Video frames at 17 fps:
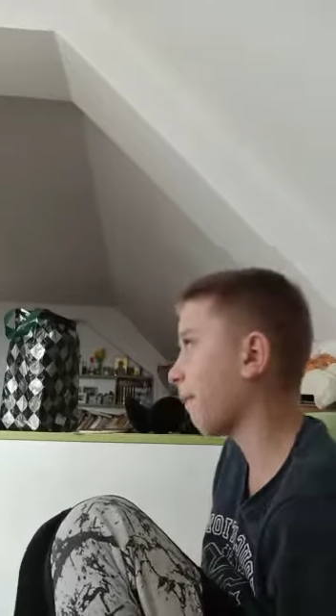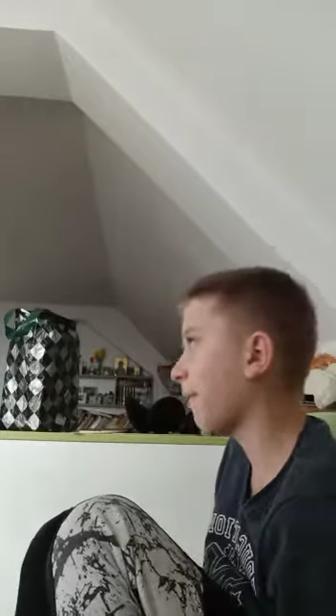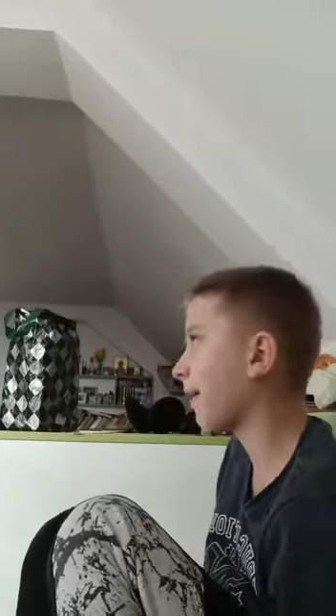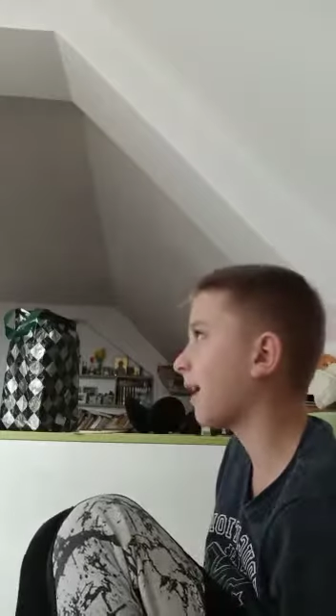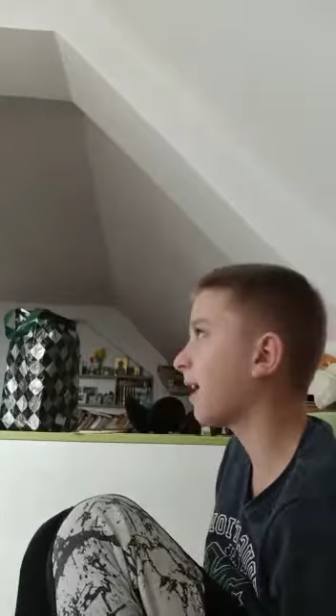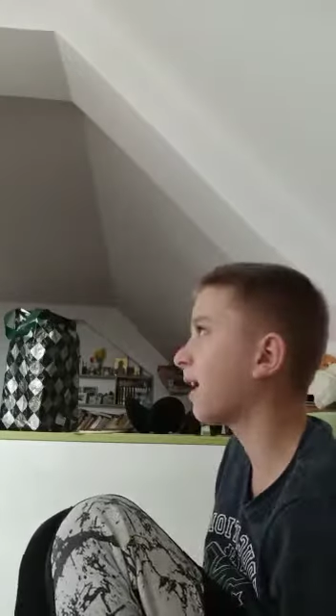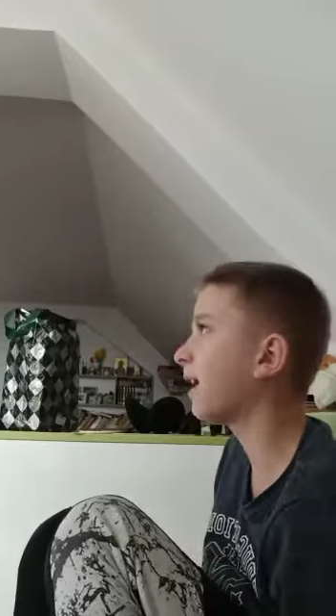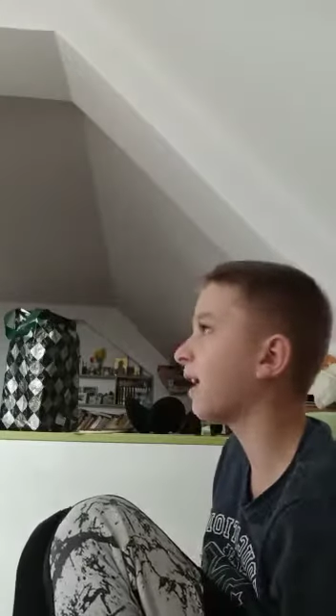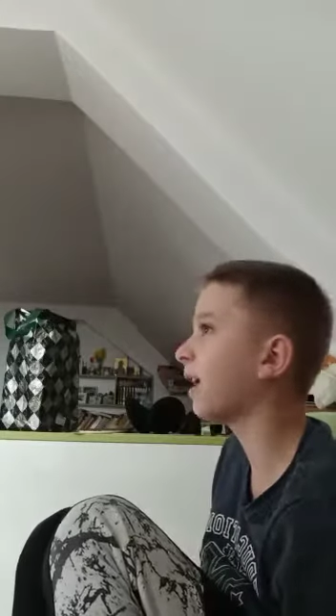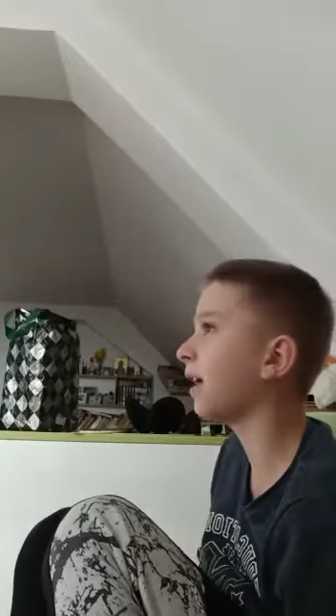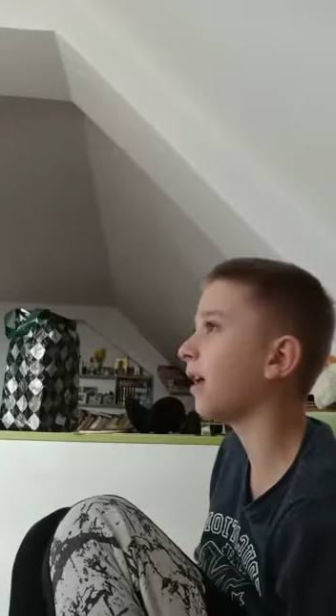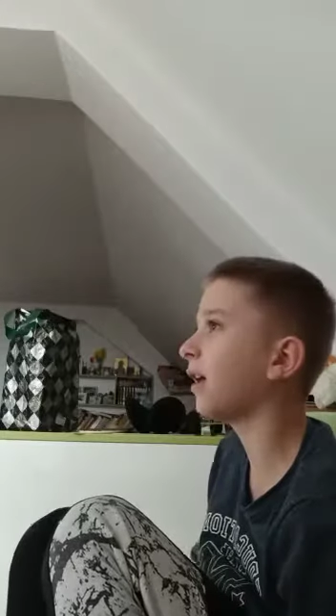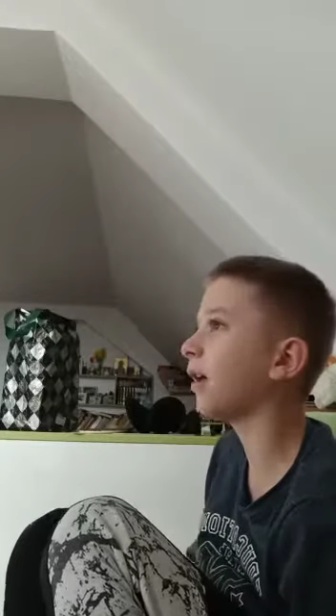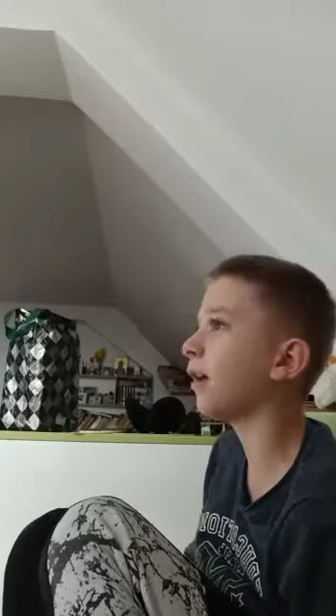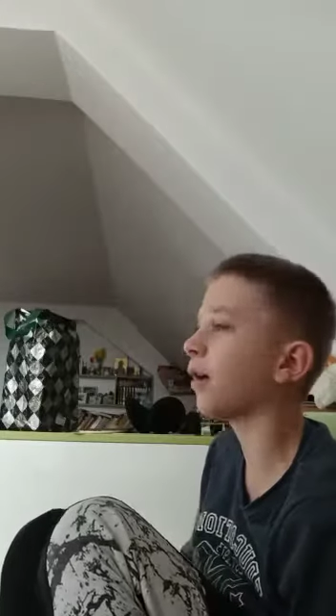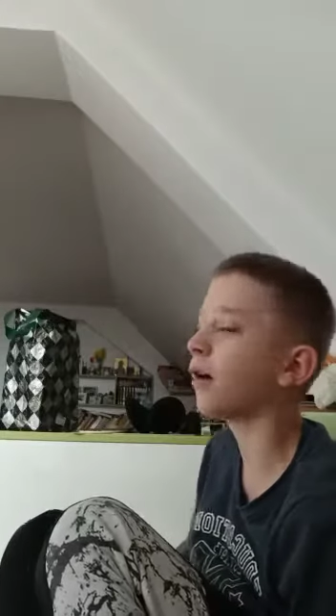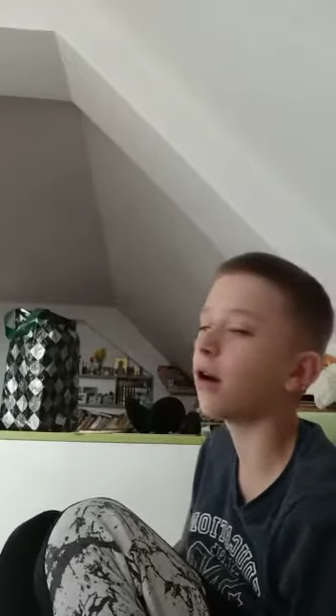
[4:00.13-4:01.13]

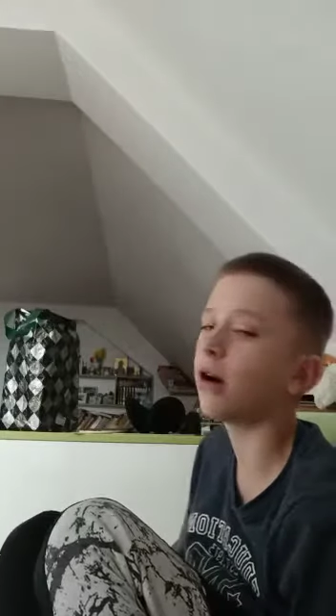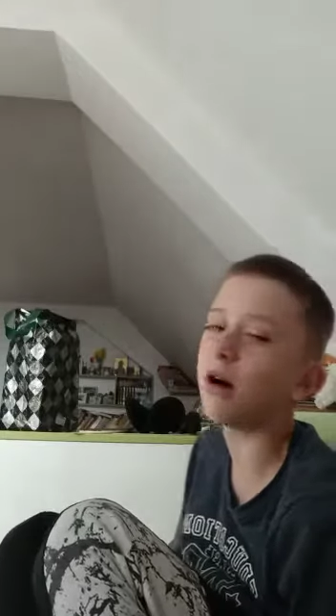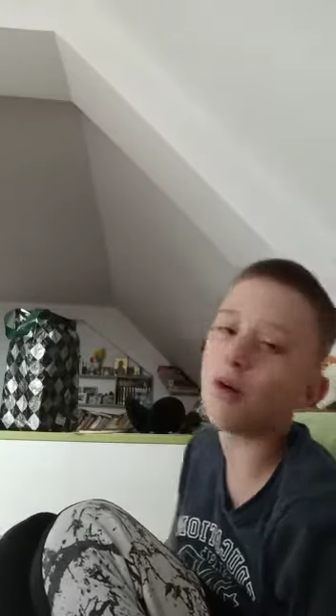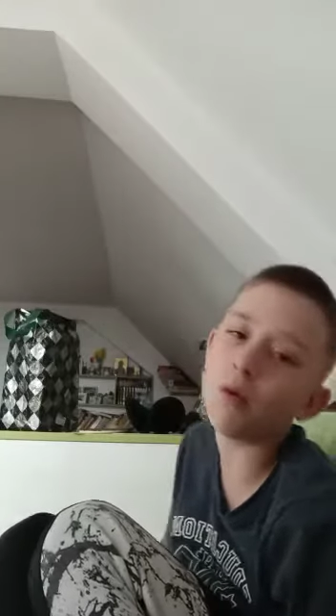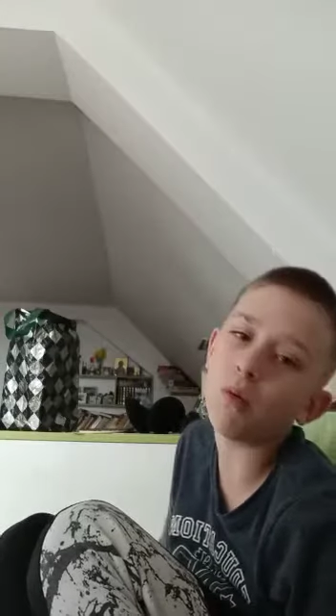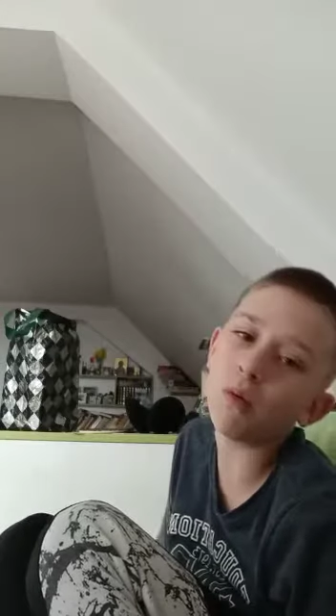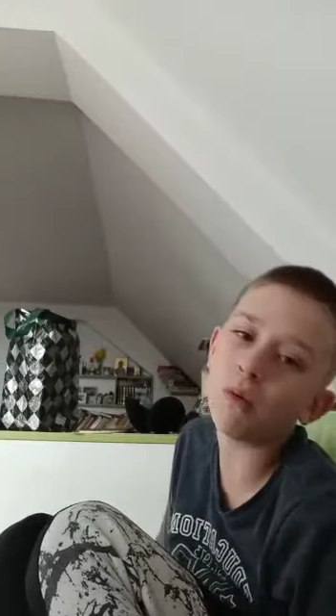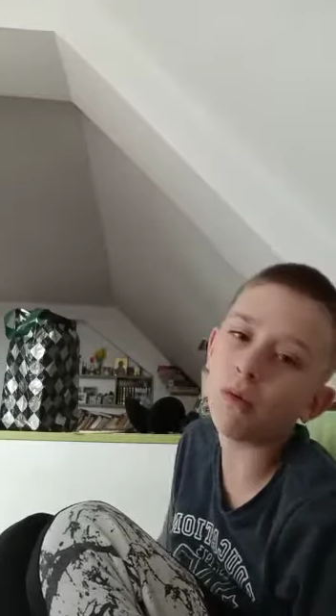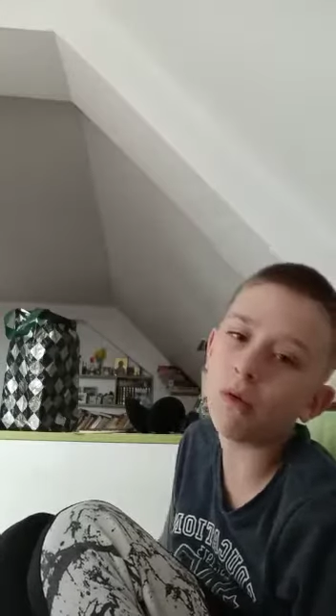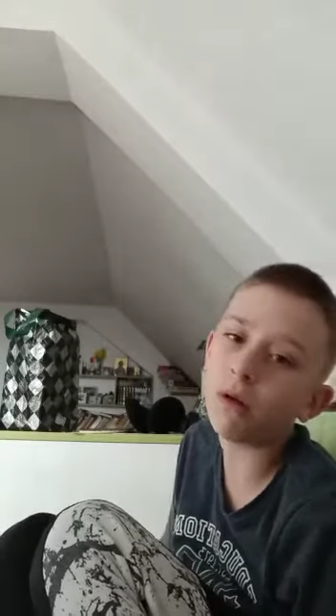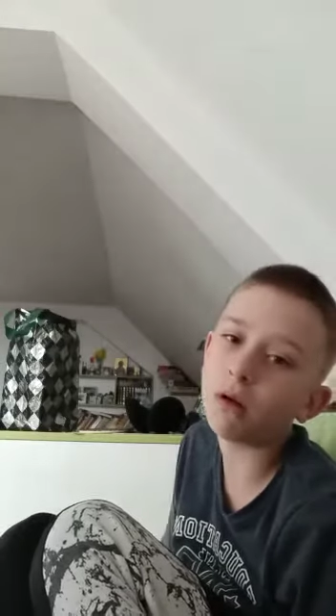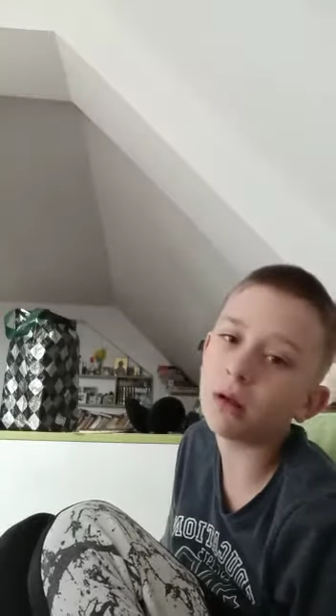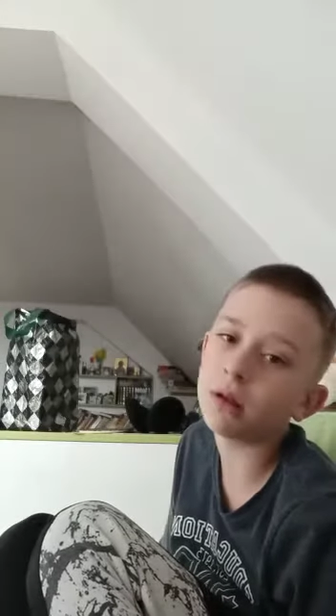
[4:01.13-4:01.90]
he go